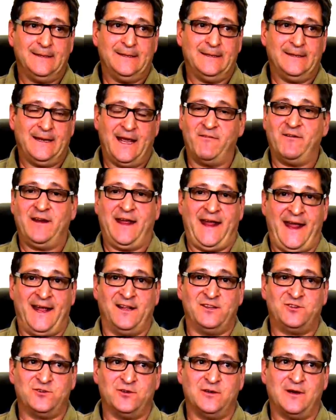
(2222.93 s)
and have an
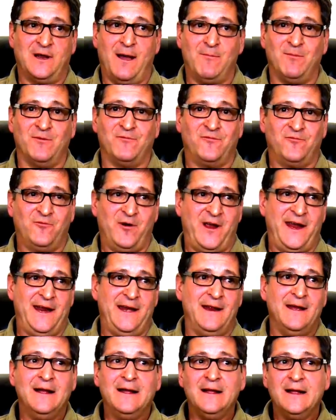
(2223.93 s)
answer. I'm
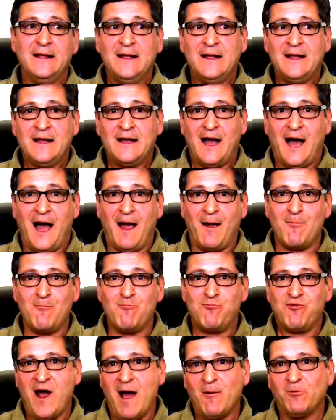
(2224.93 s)
afraid
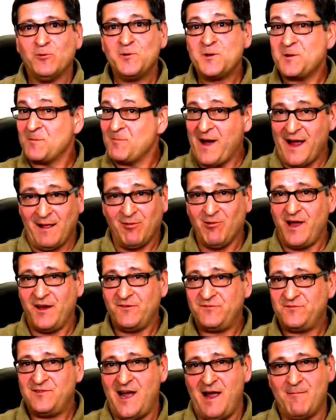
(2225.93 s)
I'm probably in my
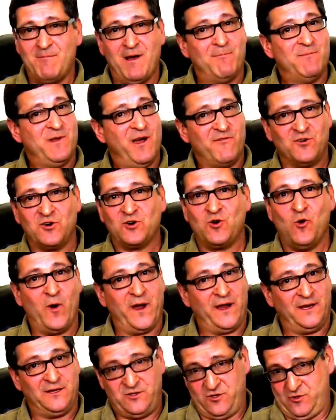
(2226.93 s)
lifetime I'm never
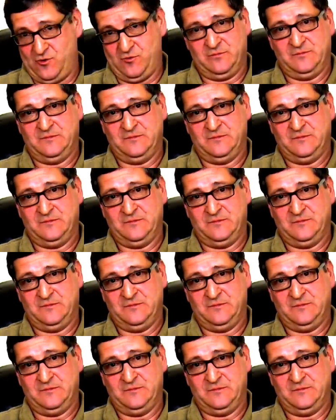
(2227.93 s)
going to.